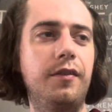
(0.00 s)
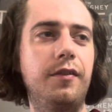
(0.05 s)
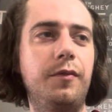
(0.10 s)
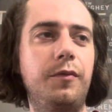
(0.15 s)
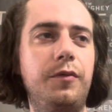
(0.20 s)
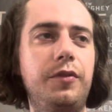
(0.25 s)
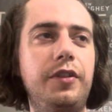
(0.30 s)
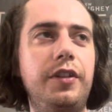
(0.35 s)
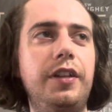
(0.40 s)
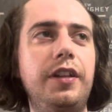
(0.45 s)

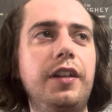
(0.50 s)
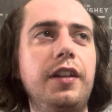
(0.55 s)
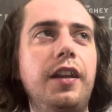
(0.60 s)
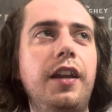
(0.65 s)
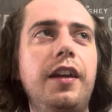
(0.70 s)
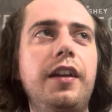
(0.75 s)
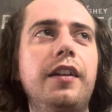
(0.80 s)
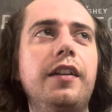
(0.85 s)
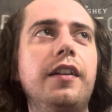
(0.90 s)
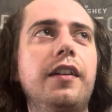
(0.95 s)
when you get
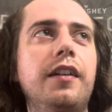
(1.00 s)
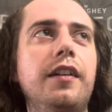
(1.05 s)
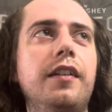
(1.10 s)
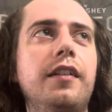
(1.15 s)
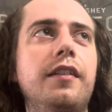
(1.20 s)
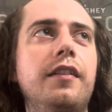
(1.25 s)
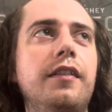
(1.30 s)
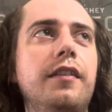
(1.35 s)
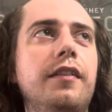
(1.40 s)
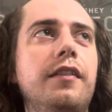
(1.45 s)
like a
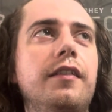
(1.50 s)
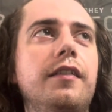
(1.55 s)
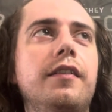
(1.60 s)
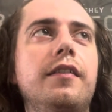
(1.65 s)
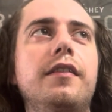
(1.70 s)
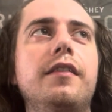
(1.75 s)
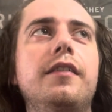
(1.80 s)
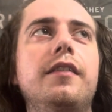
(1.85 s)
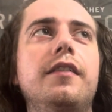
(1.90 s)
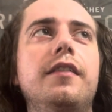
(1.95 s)

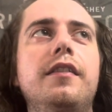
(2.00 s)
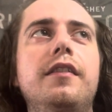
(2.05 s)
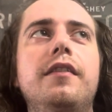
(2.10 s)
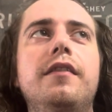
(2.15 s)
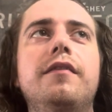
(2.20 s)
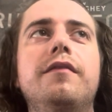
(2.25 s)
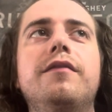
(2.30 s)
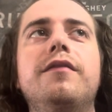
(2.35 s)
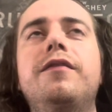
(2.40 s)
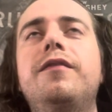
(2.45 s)

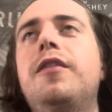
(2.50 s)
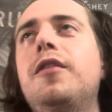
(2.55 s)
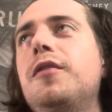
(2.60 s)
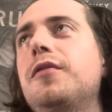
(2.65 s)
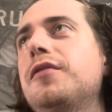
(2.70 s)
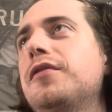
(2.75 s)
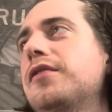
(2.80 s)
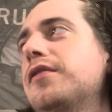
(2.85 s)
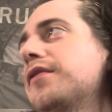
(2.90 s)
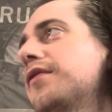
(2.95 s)

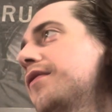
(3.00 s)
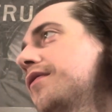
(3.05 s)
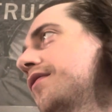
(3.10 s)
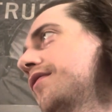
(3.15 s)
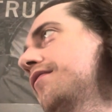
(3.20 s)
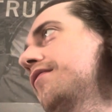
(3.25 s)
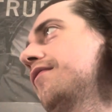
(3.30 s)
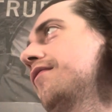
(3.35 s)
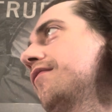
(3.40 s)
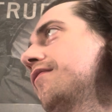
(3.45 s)
false
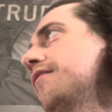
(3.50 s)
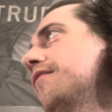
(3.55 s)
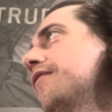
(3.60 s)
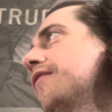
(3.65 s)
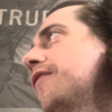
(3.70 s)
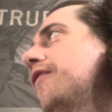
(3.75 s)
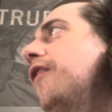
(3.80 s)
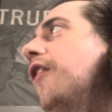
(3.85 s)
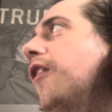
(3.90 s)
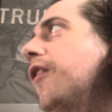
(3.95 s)

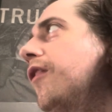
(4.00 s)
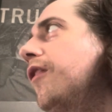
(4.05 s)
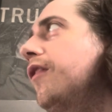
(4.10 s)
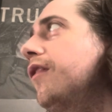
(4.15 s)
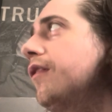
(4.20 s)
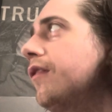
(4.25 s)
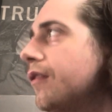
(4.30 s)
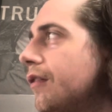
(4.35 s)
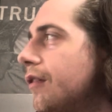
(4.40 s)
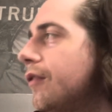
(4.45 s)

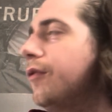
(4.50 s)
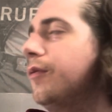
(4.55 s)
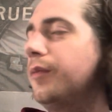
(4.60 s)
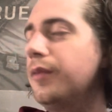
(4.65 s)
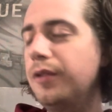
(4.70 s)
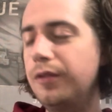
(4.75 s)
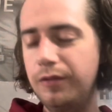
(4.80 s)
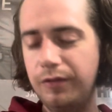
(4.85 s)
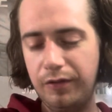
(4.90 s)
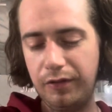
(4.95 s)
fall
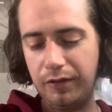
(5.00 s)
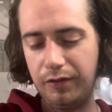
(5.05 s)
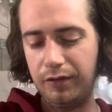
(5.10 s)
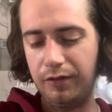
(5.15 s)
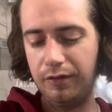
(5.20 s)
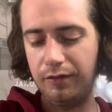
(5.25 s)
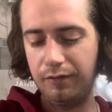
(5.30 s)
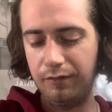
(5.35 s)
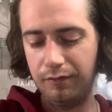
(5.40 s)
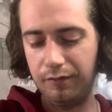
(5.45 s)

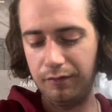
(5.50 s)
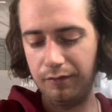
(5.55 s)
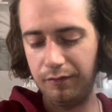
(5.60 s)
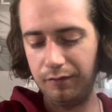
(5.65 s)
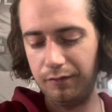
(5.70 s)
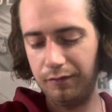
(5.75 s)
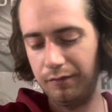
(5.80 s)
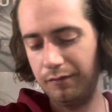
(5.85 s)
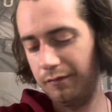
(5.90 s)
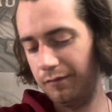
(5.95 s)
almost.
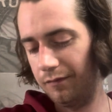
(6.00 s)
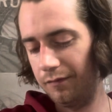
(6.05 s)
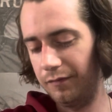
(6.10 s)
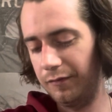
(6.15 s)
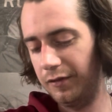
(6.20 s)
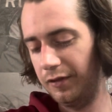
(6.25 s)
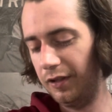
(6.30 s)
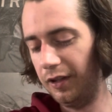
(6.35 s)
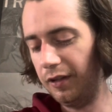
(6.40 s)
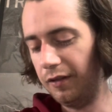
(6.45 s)

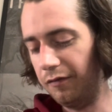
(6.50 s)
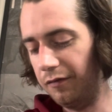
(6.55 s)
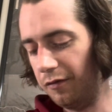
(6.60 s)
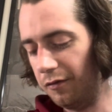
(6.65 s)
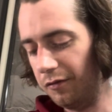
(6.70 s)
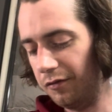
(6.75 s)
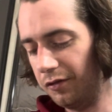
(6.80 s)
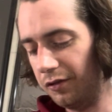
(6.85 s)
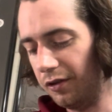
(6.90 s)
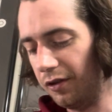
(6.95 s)
It's like a
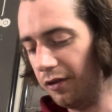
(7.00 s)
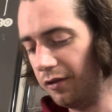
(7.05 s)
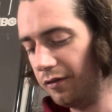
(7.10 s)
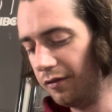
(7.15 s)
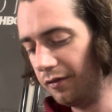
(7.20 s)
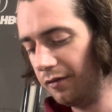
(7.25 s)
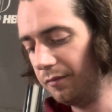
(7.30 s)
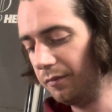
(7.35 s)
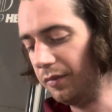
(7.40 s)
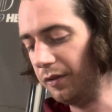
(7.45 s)
false start,
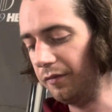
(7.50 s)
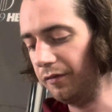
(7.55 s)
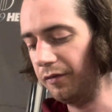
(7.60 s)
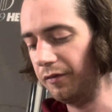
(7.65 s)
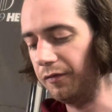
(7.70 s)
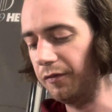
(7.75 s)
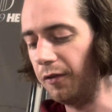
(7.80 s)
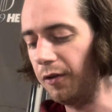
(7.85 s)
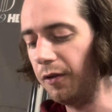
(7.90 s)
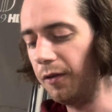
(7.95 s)
but for
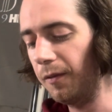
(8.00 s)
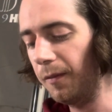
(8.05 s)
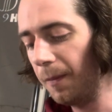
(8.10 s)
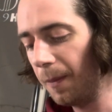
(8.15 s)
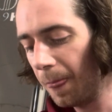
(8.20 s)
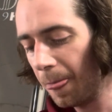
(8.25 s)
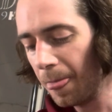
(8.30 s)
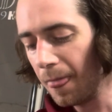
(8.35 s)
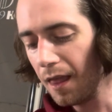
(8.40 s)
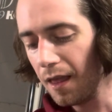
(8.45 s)
fall.
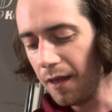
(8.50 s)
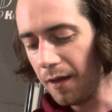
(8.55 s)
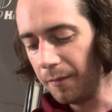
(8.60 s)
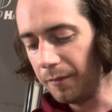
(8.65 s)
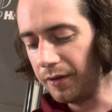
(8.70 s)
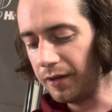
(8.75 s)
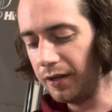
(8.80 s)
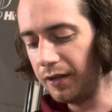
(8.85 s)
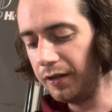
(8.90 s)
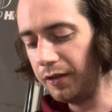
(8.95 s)

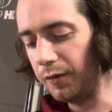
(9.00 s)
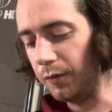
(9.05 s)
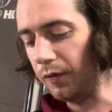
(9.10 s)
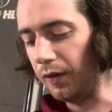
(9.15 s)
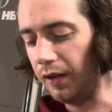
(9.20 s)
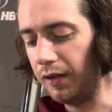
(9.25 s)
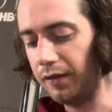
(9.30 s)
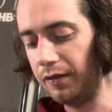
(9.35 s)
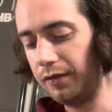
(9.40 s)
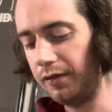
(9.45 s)
But
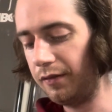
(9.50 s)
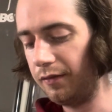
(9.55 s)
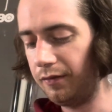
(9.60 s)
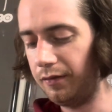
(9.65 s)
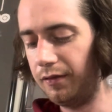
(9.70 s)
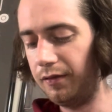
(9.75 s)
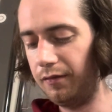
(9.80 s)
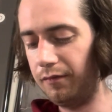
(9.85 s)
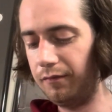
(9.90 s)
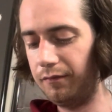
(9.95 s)
anyways,
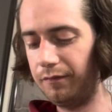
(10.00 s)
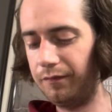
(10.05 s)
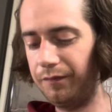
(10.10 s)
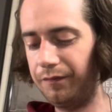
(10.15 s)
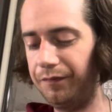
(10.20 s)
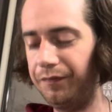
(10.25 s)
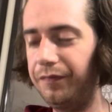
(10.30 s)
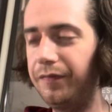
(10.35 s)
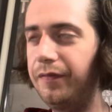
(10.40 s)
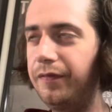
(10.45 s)

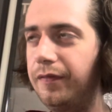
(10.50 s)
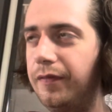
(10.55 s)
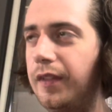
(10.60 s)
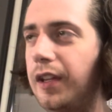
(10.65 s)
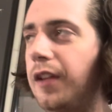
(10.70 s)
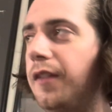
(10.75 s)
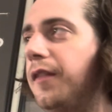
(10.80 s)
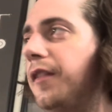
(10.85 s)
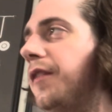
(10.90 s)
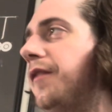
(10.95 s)

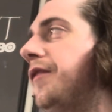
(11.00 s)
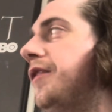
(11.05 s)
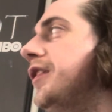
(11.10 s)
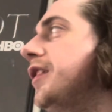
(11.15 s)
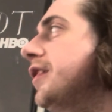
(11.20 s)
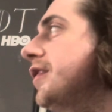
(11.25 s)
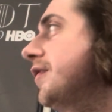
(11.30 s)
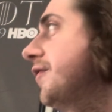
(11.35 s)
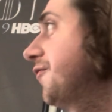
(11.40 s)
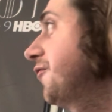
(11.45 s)
even if it
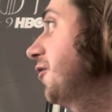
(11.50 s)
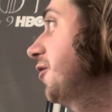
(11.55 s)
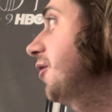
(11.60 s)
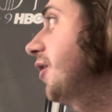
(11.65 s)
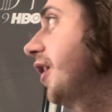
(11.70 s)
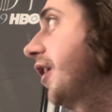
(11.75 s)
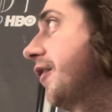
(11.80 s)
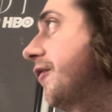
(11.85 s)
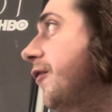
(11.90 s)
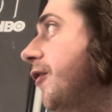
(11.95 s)
doesn't feel
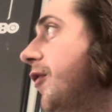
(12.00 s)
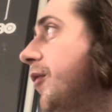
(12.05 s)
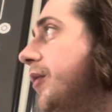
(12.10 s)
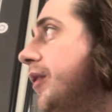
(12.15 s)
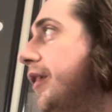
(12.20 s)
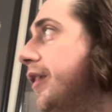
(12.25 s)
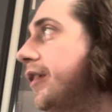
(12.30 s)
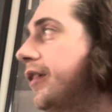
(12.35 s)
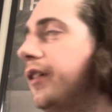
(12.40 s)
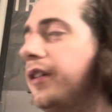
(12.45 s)
like fall
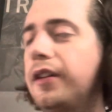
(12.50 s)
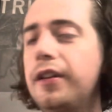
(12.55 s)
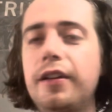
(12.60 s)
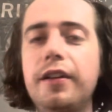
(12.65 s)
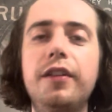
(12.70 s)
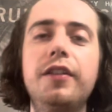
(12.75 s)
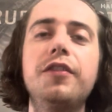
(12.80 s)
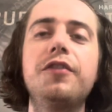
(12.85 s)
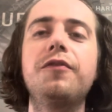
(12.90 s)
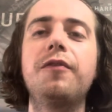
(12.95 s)
weather, it
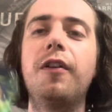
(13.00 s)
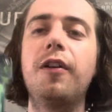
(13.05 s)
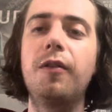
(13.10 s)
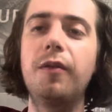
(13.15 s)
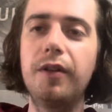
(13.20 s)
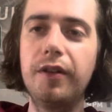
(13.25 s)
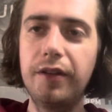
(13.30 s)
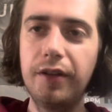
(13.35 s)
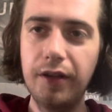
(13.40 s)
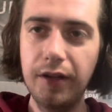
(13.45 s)
is fall
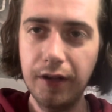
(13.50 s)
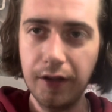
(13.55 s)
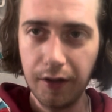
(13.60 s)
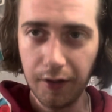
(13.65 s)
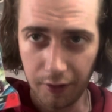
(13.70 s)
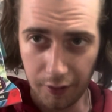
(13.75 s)
weather.